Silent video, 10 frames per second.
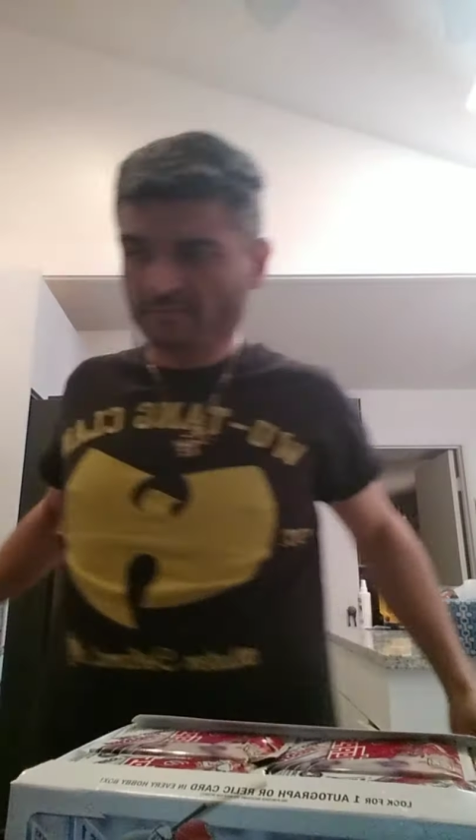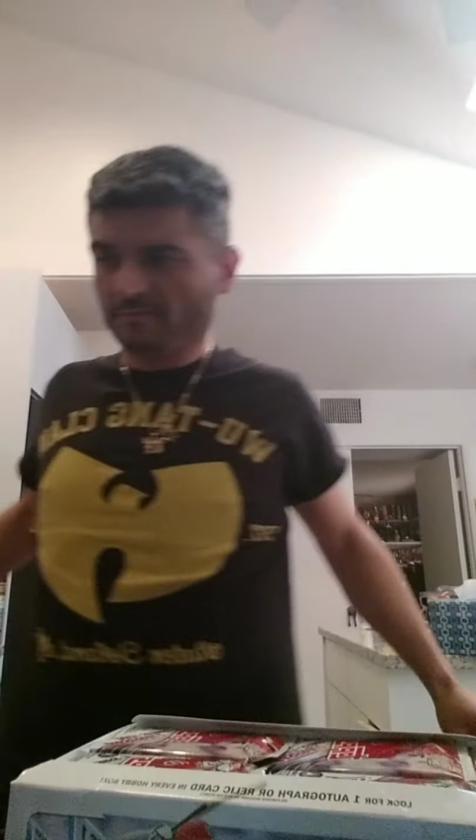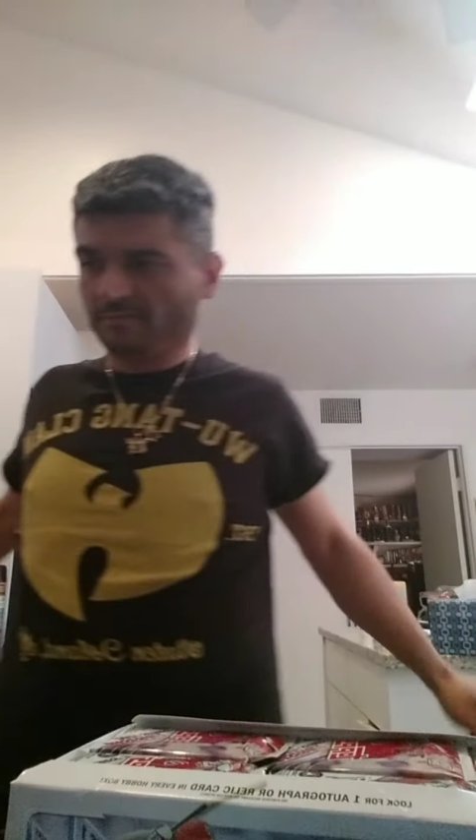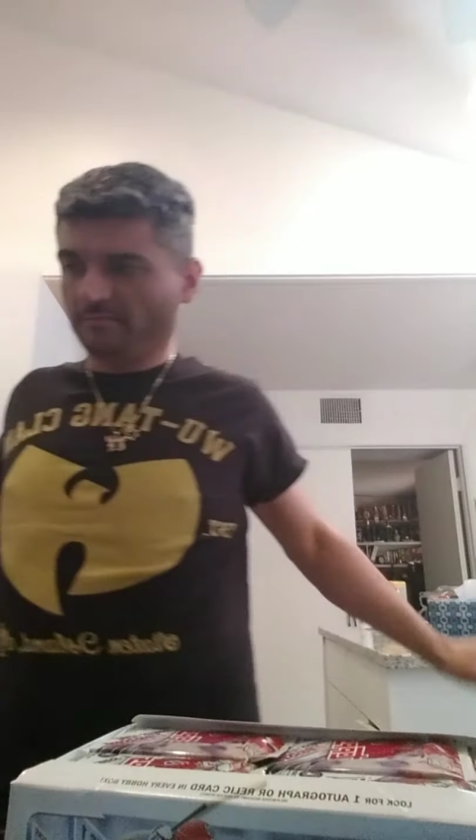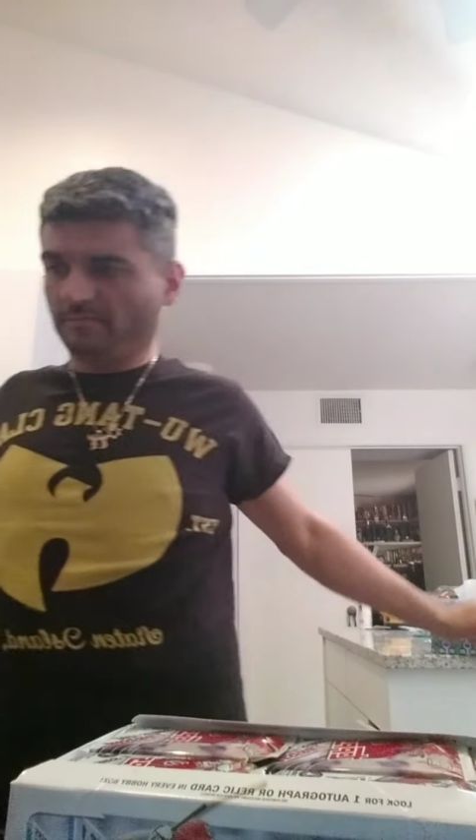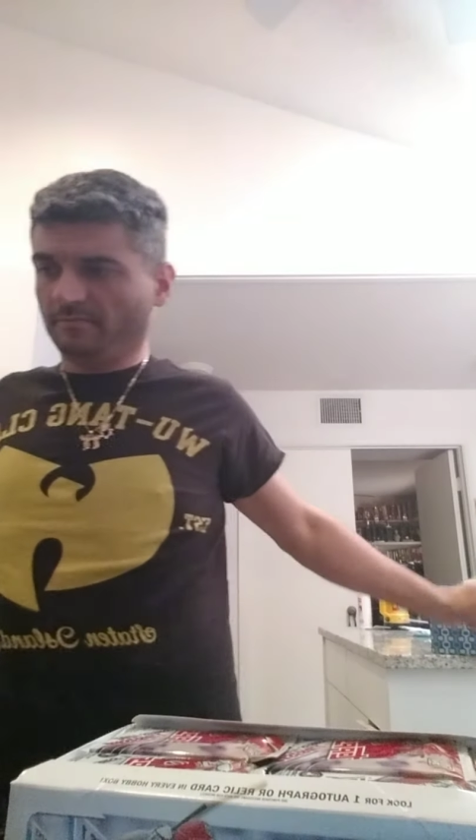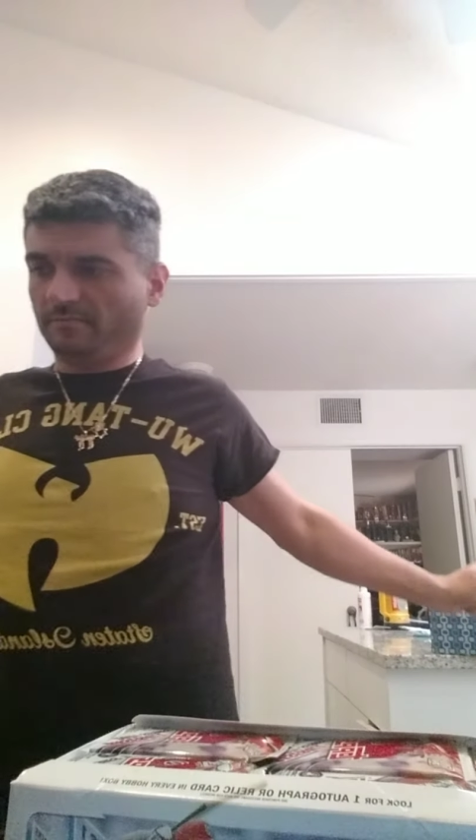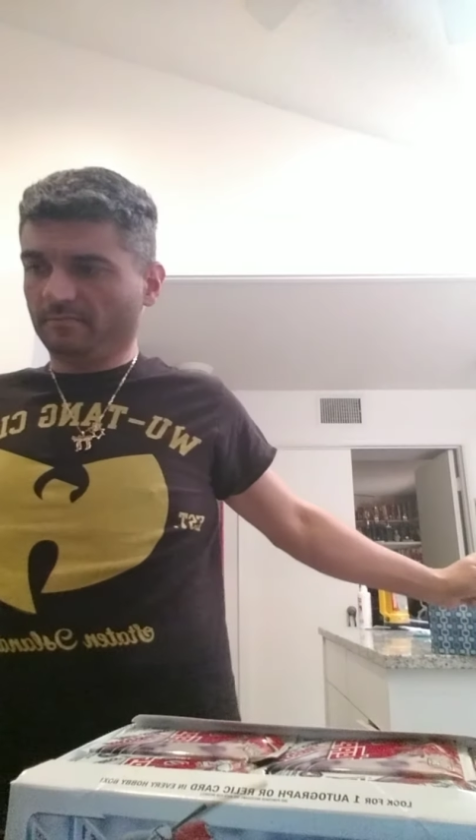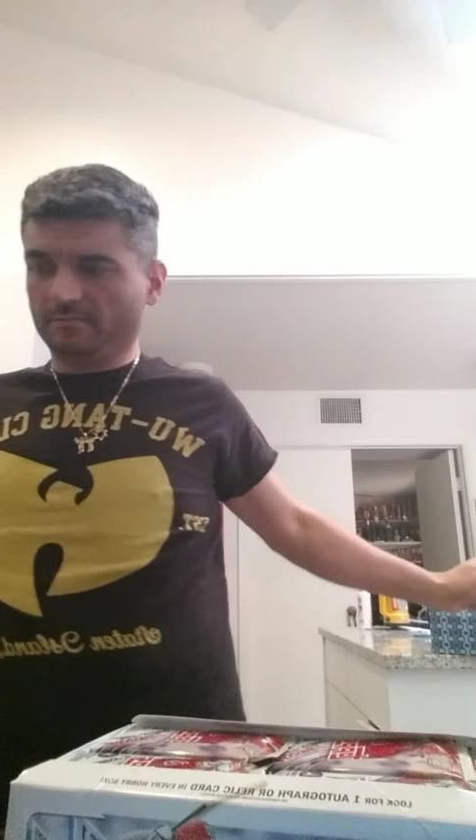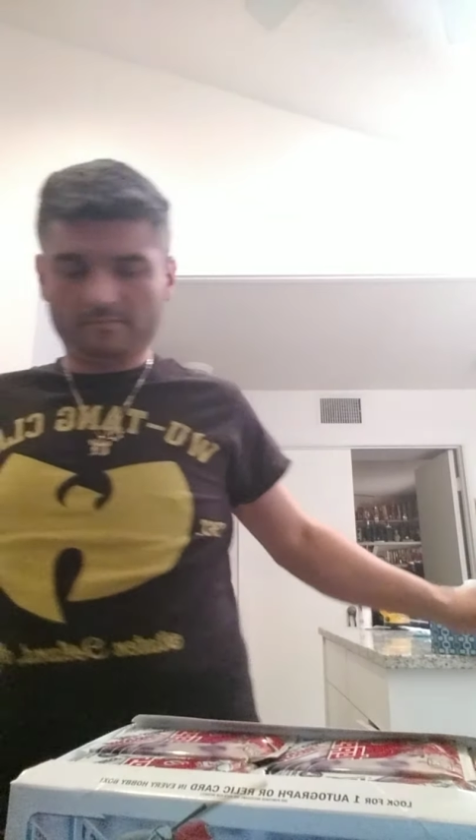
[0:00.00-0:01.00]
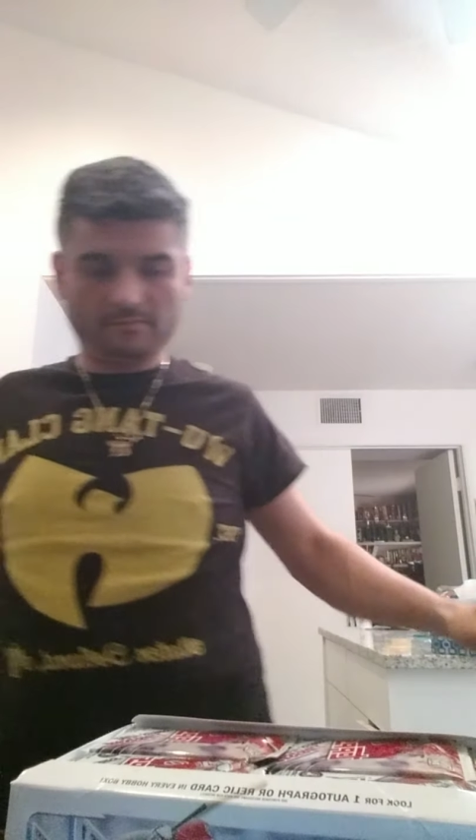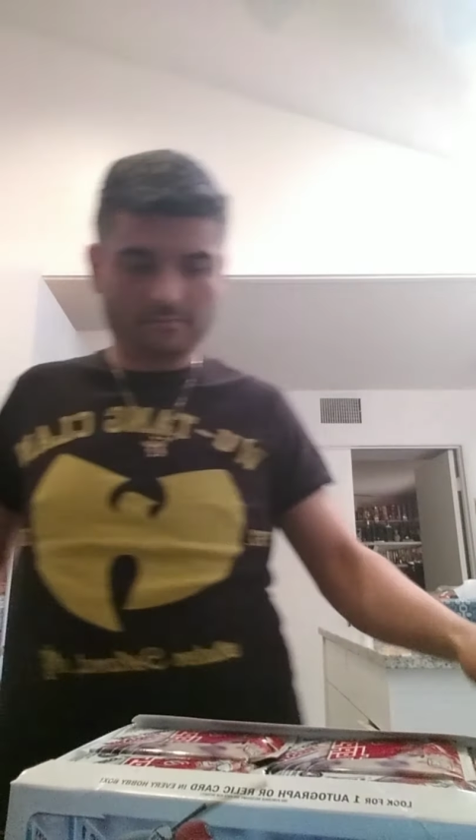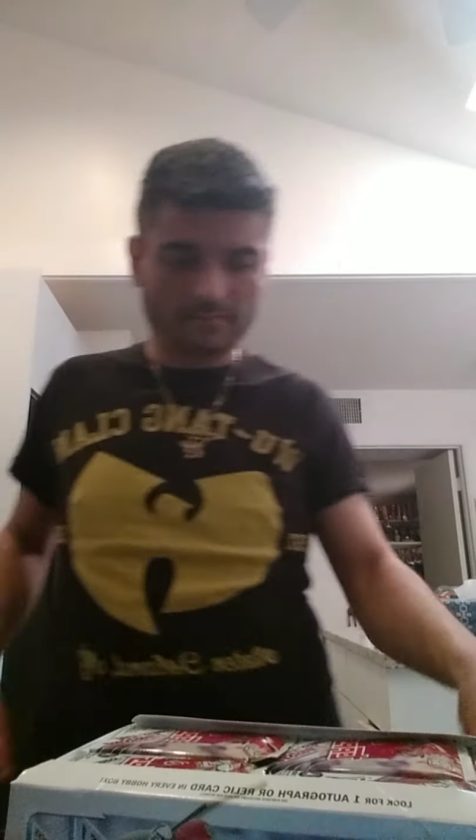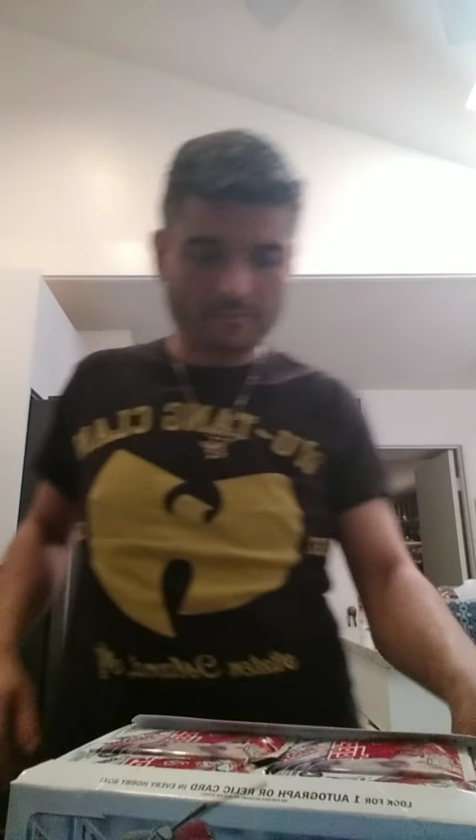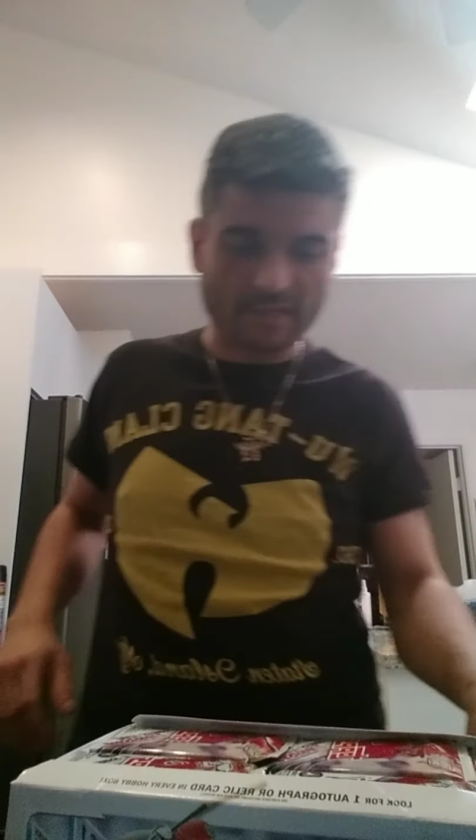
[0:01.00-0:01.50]
You See Me by
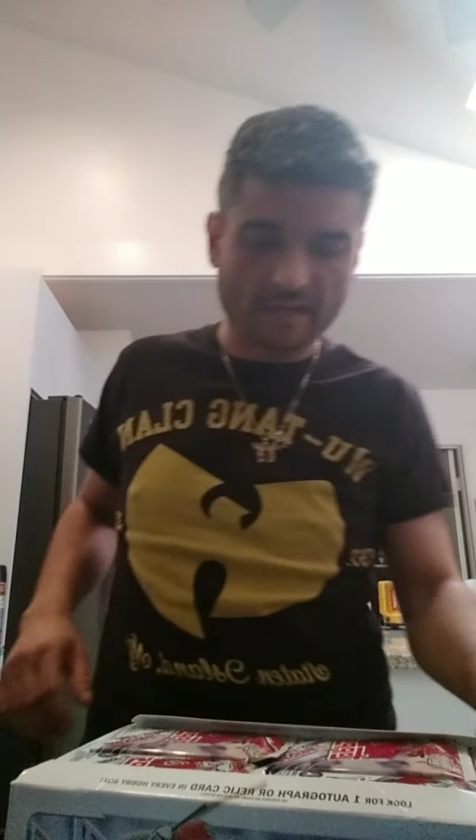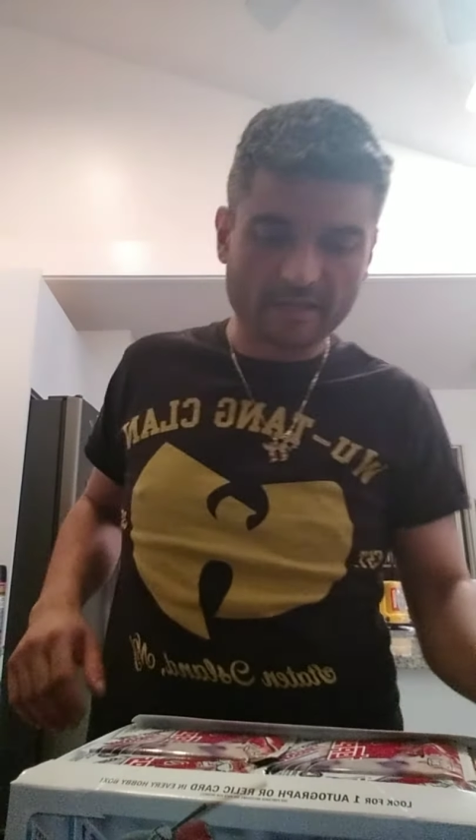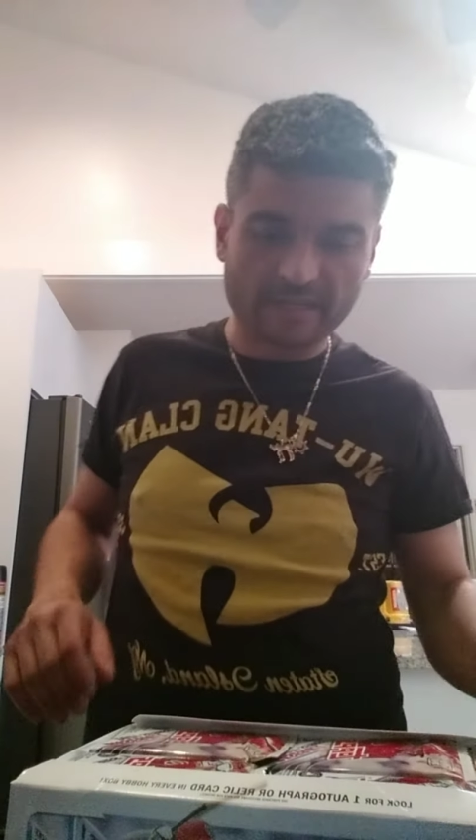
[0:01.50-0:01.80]
Childish All right,